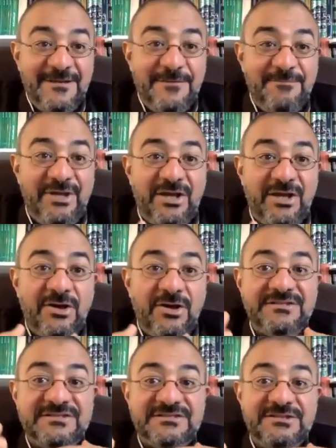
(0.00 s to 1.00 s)

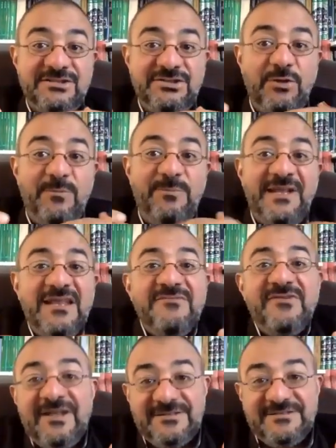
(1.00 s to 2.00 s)
because you believe
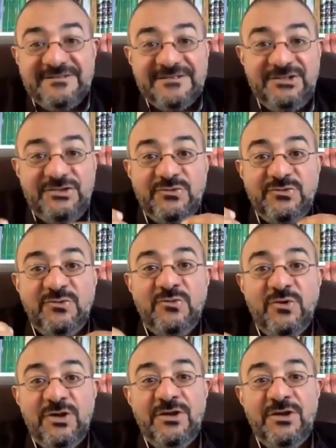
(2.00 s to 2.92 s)
in it, you